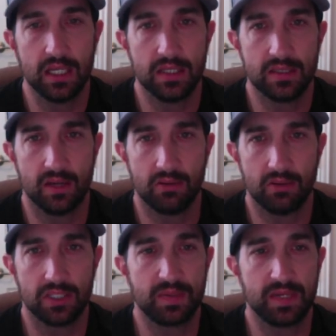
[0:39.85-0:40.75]
so we're
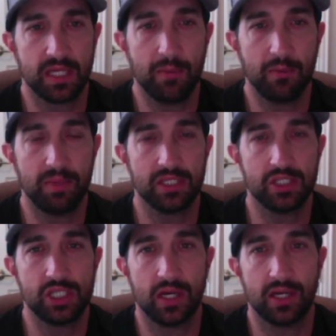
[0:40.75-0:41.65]
going to spend a couple minutes
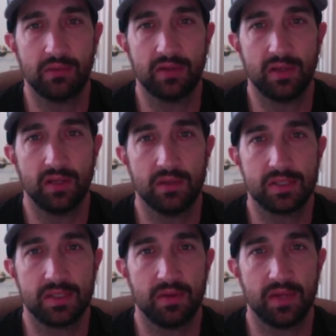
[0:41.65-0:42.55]
sharing with you
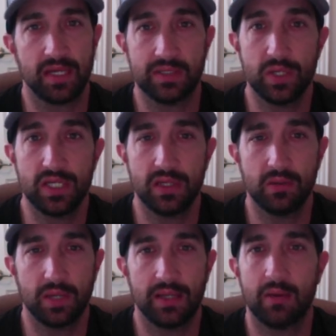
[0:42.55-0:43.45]
some of the things we
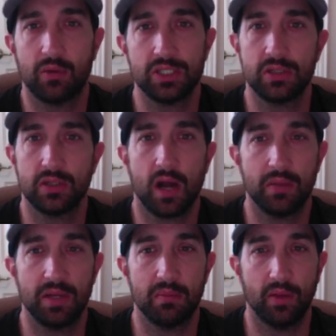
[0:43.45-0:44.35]
do, and then I want you to
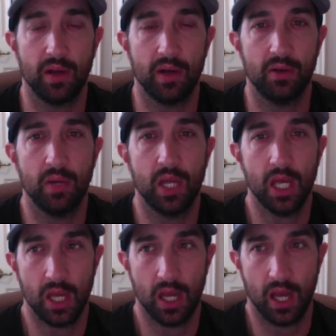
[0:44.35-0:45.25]
comment below,
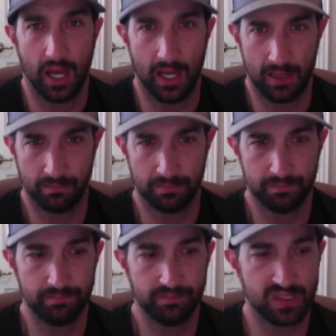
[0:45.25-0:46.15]
uh,
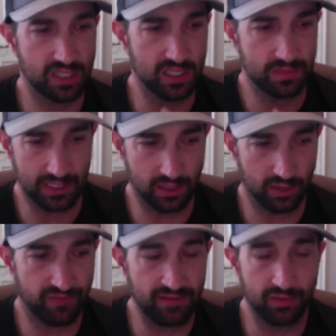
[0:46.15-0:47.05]
your
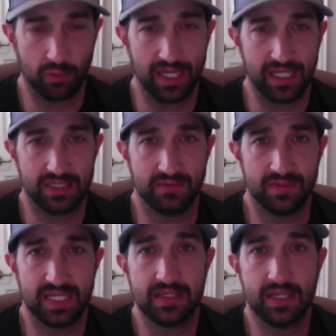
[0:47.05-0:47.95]
favorite ways of
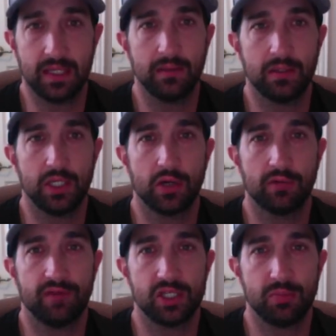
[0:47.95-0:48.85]
seasoning your
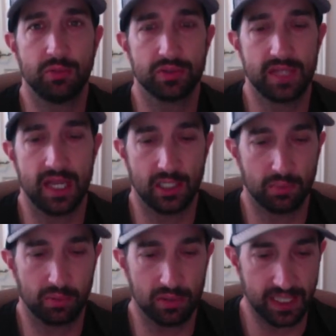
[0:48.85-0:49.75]
vegetables and your
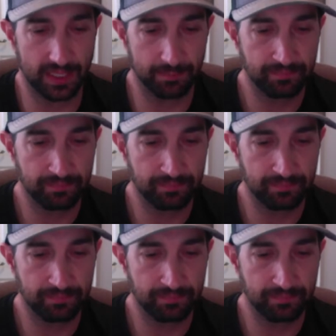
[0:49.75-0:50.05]
protein.